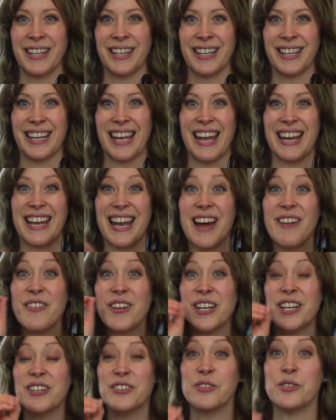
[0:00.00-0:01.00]
Okay, now we're
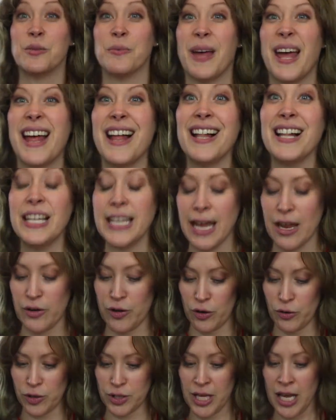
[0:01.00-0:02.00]
gonna do some held out
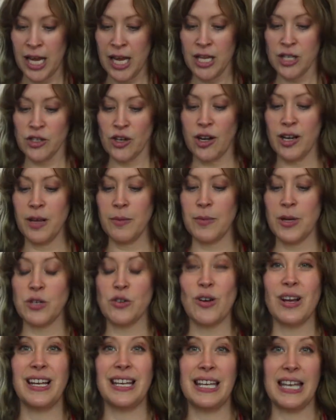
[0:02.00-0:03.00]
notes. Starting at
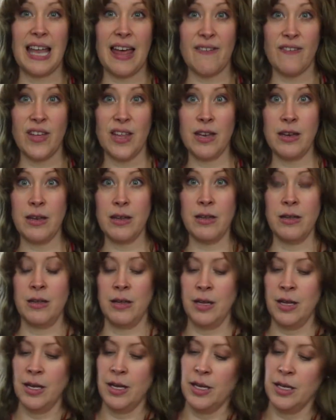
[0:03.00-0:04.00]
measure 11,
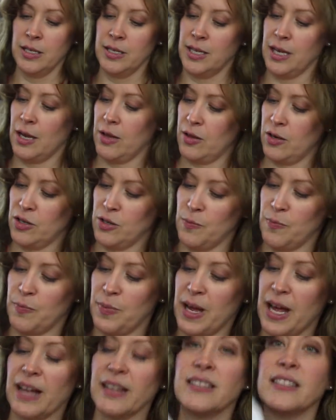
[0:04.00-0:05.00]
see how there's a
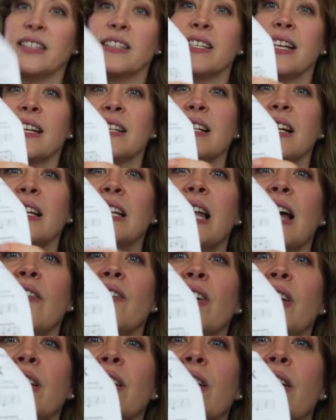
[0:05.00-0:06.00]
box that says
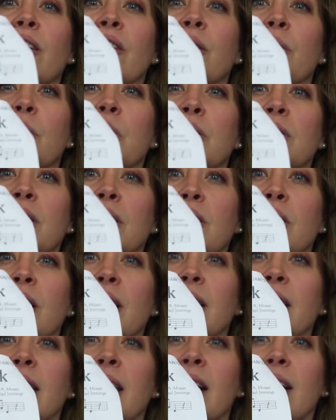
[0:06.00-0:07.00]
11 on the music
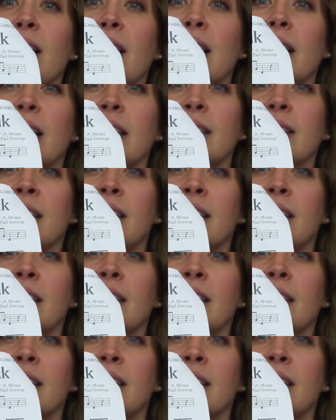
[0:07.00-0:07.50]
right there, and it's